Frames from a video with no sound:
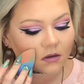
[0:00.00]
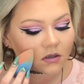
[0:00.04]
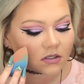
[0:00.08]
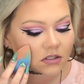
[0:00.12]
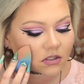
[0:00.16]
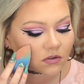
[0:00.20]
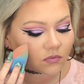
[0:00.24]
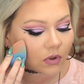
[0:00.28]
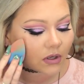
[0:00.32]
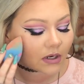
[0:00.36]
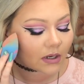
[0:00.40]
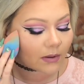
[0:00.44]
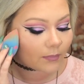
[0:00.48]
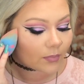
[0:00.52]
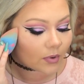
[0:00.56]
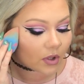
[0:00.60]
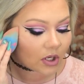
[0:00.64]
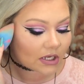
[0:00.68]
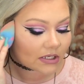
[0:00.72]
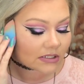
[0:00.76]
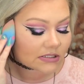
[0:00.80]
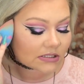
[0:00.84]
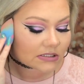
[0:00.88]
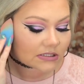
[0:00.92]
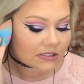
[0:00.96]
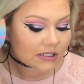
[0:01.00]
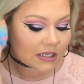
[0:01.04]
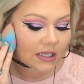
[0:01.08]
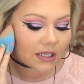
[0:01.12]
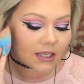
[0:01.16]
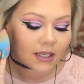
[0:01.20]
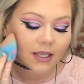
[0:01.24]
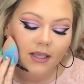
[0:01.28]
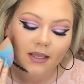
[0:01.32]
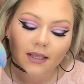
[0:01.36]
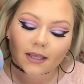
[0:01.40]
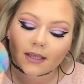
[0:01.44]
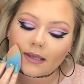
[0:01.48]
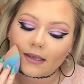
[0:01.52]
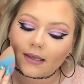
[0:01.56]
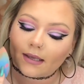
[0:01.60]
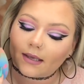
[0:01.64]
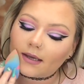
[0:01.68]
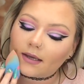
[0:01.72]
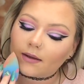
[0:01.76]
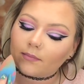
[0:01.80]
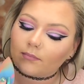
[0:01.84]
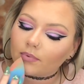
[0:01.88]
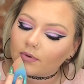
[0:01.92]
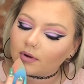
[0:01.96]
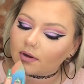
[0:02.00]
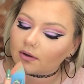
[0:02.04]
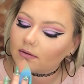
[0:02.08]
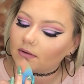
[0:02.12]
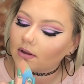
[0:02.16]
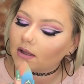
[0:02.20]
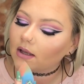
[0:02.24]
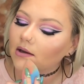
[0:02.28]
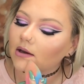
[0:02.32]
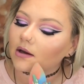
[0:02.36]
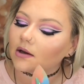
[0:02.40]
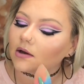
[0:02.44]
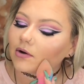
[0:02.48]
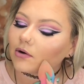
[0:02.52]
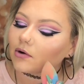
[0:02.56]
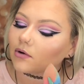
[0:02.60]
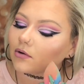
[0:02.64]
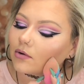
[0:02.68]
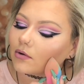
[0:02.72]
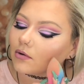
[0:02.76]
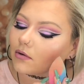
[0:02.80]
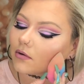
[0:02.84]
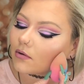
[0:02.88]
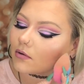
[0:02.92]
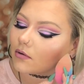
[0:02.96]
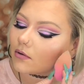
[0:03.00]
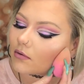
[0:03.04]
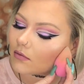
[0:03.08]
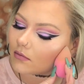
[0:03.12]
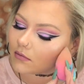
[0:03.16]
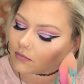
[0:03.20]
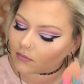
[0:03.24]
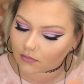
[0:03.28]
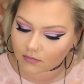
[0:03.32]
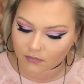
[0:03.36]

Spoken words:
Just want to press it in, girl.